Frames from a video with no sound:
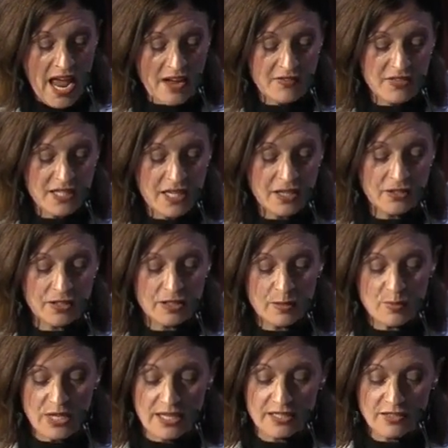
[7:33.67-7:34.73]
FDA-cleared
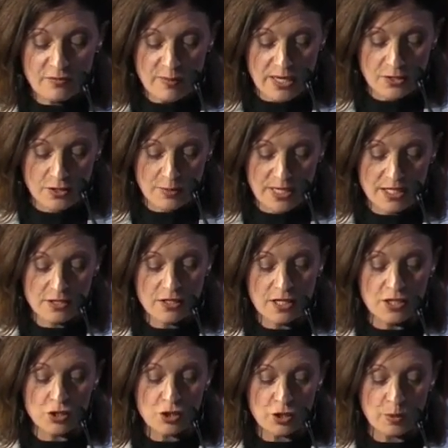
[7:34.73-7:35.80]
objective measurements
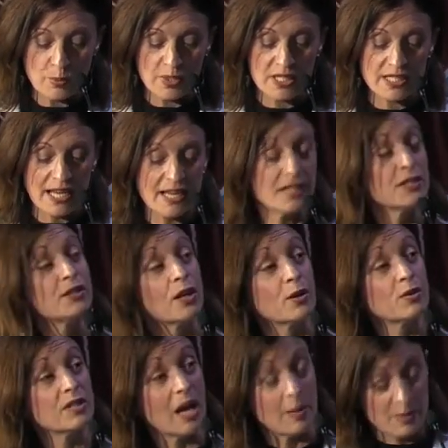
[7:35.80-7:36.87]
ensure precise
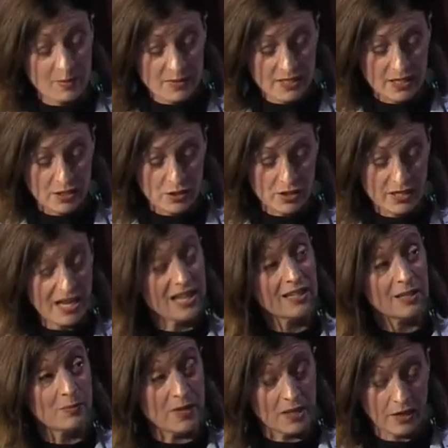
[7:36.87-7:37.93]
dose optimization and
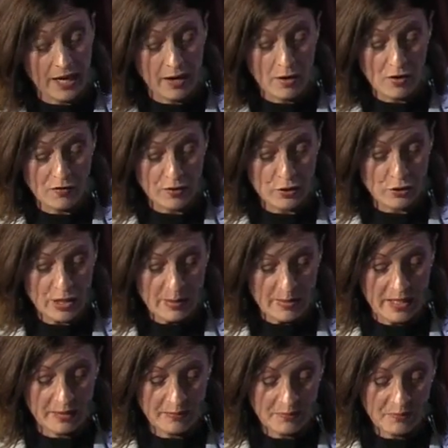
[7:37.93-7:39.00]
can mitigate
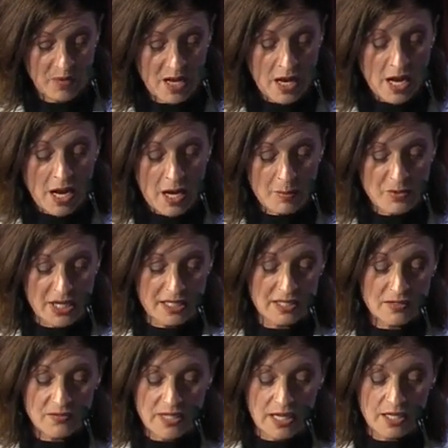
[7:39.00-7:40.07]
overtreatment.
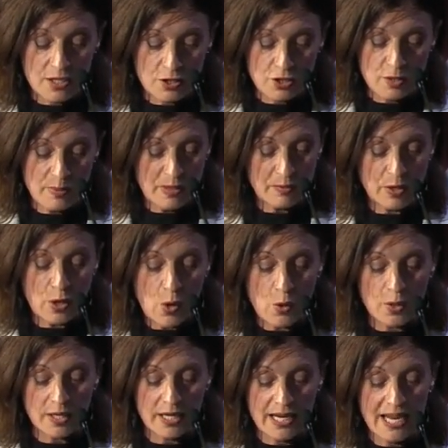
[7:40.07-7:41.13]
Objective data should be
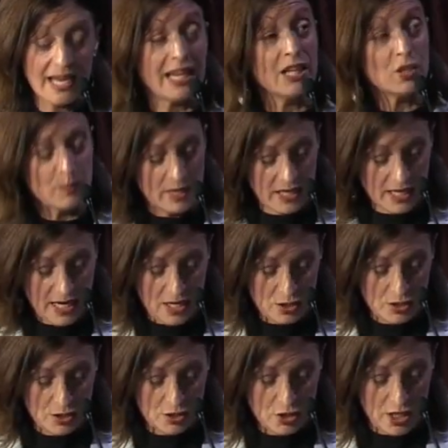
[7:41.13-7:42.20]
recorded at each
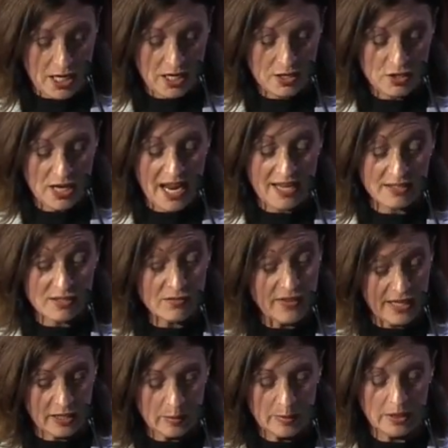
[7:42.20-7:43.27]
medication change as
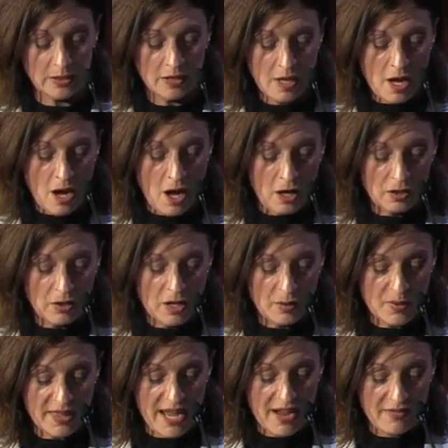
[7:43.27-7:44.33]
available, along
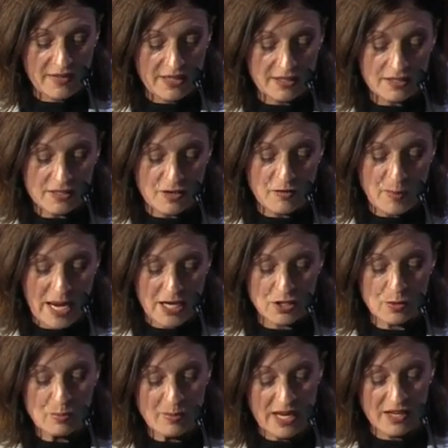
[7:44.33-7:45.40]
with evidence of
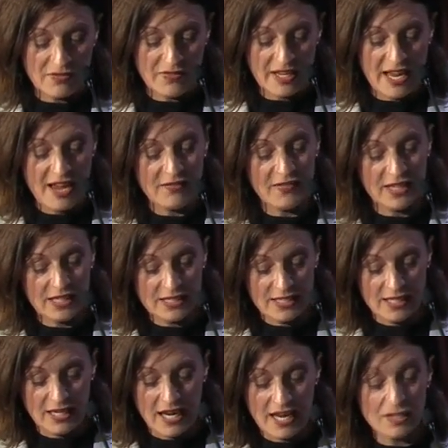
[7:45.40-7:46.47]
patient benefit,
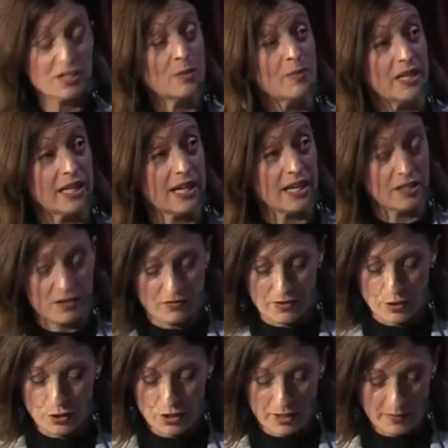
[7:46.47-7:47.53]
efficacy, and to mitigate
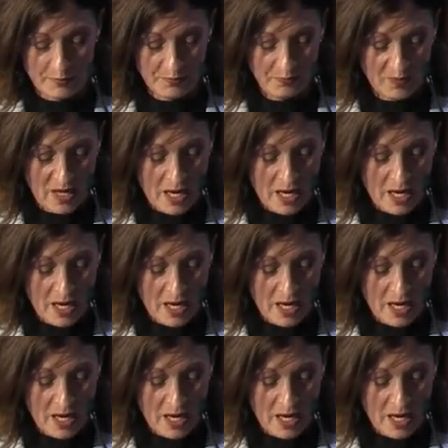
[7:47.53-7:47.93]
diversion.